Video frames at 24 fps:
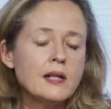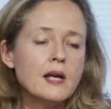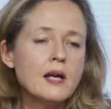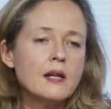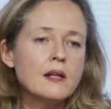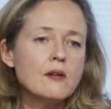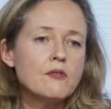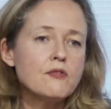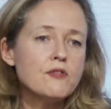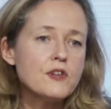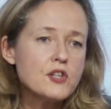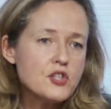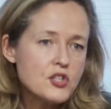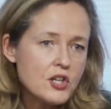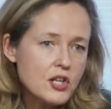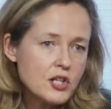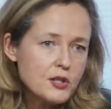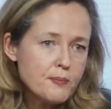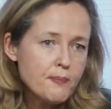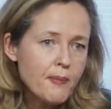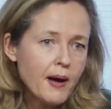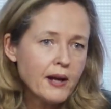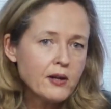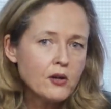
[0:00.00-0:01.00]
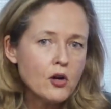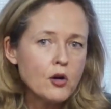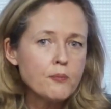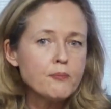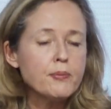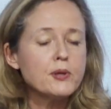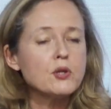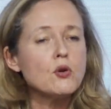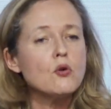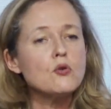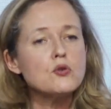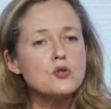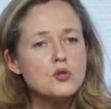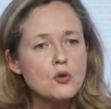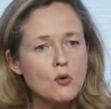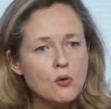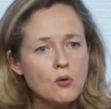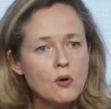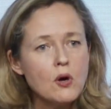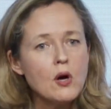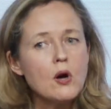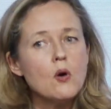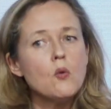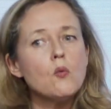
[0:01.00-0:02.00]
an efficient manner, but
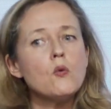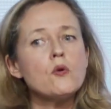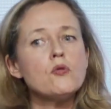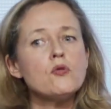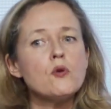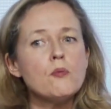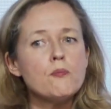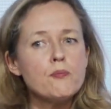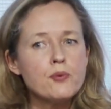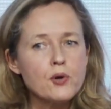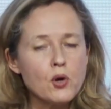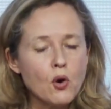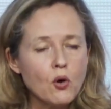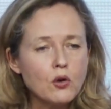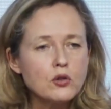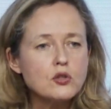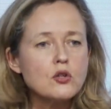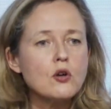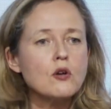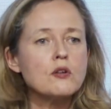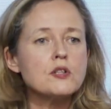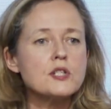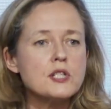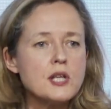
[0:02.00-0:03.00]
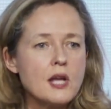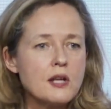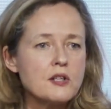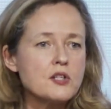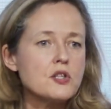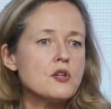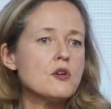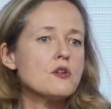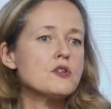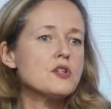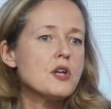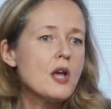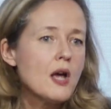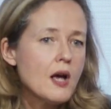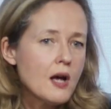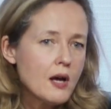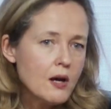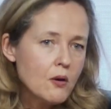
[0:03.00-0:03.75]
also with the broad consensus